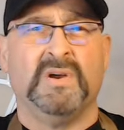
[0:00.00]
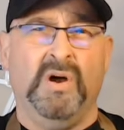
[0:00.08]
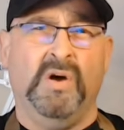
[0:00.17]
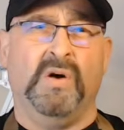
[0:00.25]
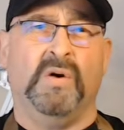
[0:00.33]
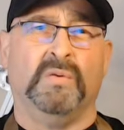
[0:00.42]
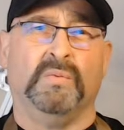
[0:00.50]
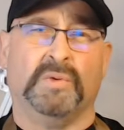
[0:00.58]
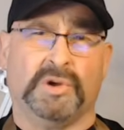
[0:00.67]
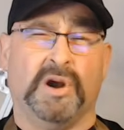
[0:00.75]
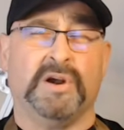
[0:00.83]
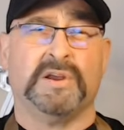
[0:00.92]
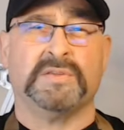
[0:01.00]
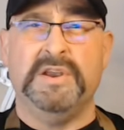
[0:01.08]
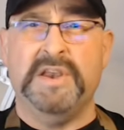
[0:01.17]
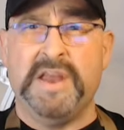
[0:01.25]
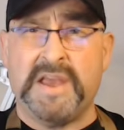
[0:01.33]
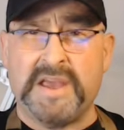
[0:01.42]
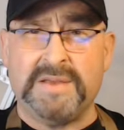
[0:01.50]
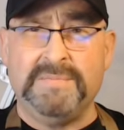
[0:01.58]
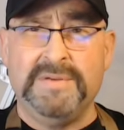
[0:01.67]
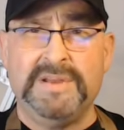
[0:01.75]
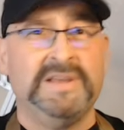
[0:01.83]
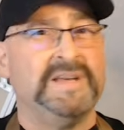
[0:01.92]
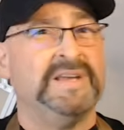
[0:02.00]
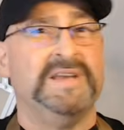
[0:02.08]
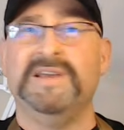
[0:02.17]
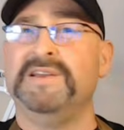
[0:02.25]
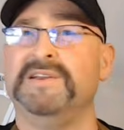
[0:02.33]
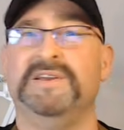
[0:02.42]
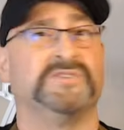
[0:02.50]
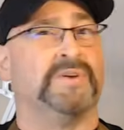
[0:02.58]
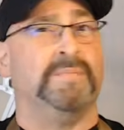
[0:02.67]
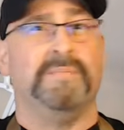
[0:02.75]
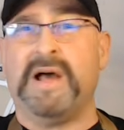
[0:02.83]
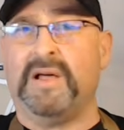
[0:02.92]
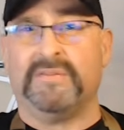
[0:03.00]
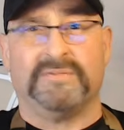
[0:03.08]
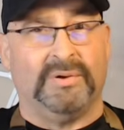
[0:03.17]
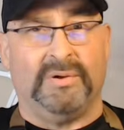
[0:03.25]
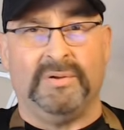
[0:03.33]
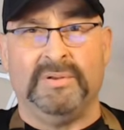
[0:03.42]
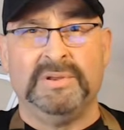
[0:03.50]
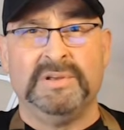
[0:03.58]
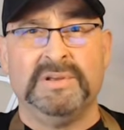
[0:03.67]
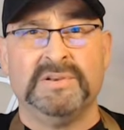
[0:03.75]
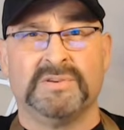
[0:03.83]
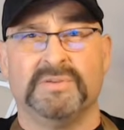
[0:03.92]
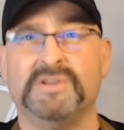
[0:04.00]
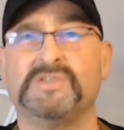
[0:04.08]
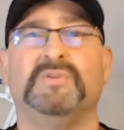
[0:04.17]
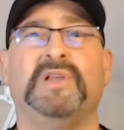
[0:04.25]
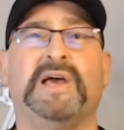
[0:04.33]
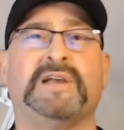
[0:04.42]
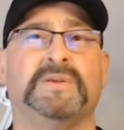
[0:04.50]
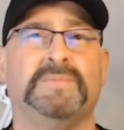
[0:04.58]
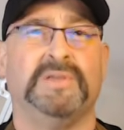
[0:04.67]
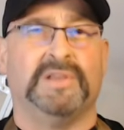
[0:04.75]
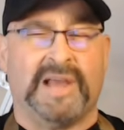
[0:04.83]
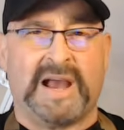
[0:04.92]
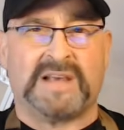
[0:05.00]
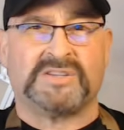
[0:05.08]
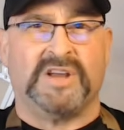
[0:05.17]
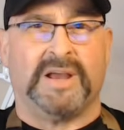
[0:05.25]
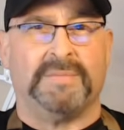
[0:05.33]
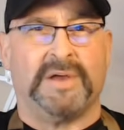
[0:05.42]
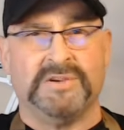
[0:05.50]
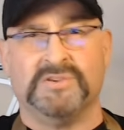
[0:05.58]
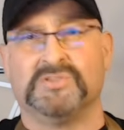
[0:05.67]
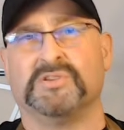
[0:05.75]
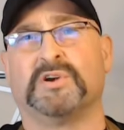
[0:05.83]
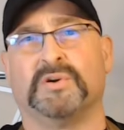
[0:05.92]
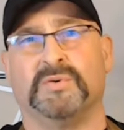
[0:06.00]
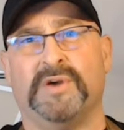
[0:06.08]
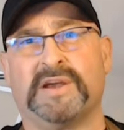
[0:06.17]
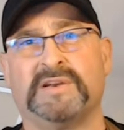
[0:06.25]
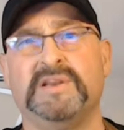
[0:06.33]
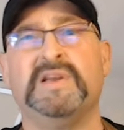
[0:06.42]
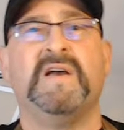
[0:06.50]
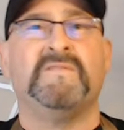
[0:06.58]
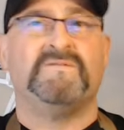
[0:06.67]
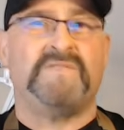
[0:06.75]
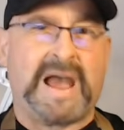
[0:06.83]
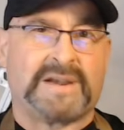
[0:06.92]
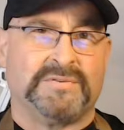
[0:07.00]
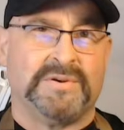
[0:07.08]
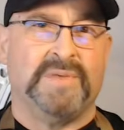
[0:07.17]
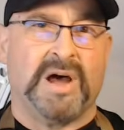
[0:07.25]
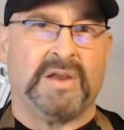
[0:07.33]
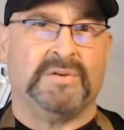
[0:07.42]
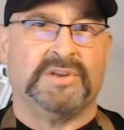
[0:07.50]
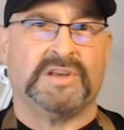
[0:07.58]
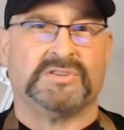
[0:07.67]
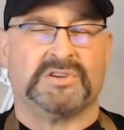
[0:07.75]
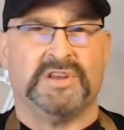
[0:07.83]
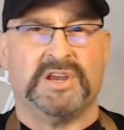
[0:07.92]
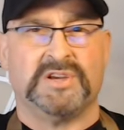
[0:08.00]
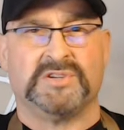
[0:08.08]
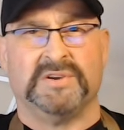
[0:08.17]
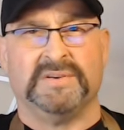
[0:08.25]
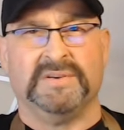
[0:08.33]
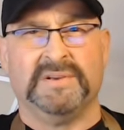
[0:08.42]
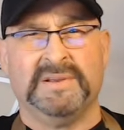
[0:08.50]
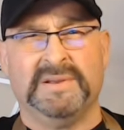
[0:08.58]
Oh, regarding the name, it is a mouthful, so this will likely be the last time I use the correct factory model designation.